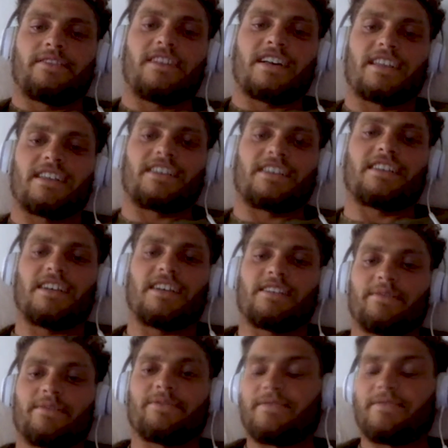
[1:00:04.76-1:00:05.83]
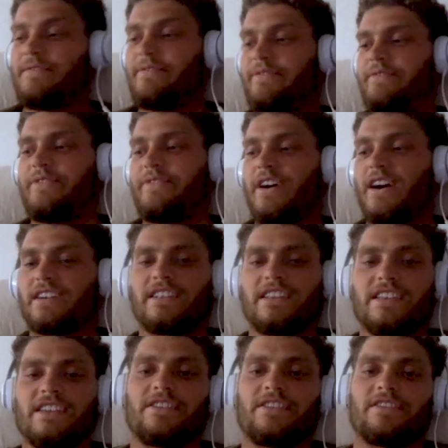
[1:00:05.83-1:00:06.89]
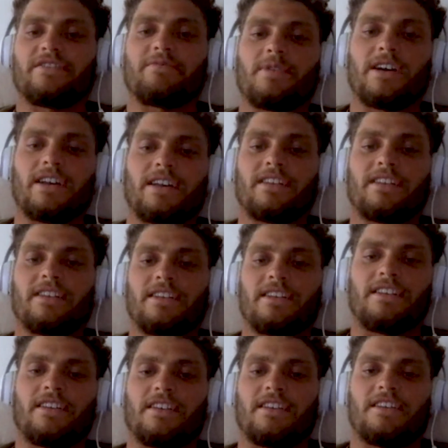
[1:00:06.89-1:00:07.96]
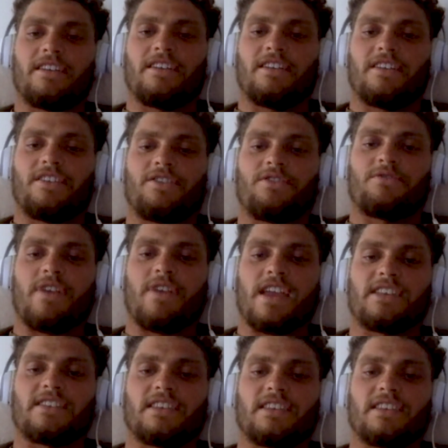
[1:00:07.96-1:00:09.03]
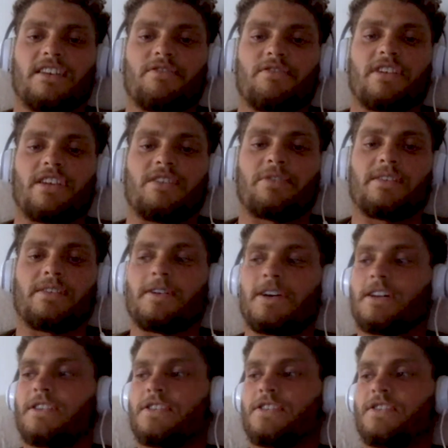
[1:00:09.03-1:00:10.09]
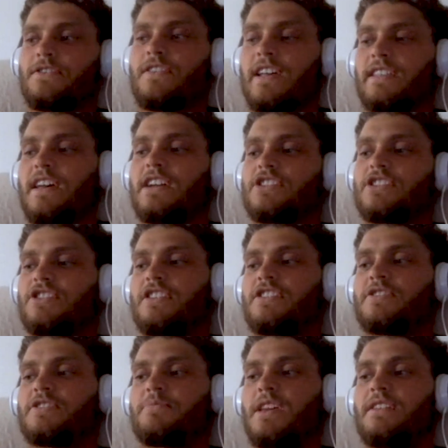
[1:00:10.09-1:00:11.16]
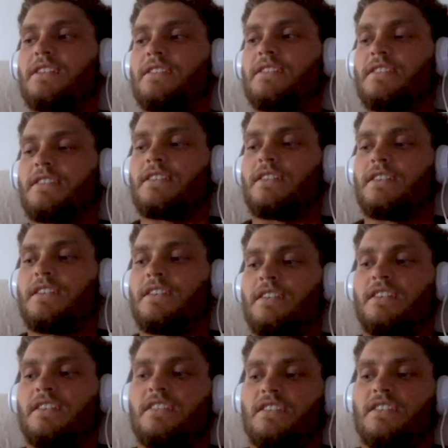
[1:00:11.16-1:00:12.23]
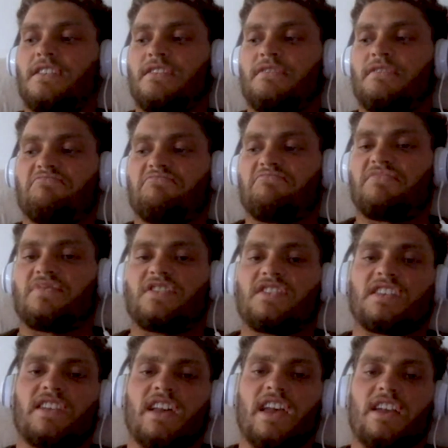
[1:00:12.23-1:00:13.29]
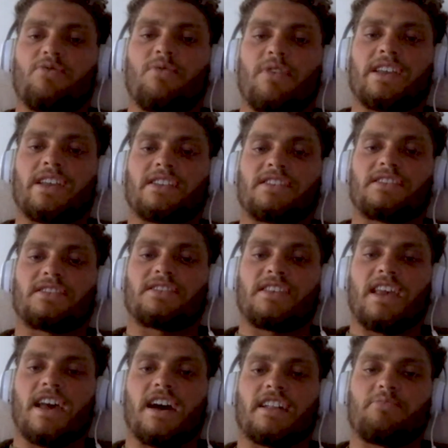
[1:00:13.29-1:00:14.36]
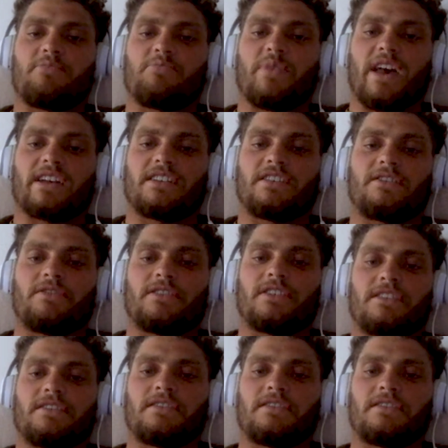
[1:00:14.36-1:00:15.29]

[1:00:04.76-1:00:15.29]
like it kind of fucked a year of my racing career pretty much. Like that should have just been 6 to 8 weeks out and back into it.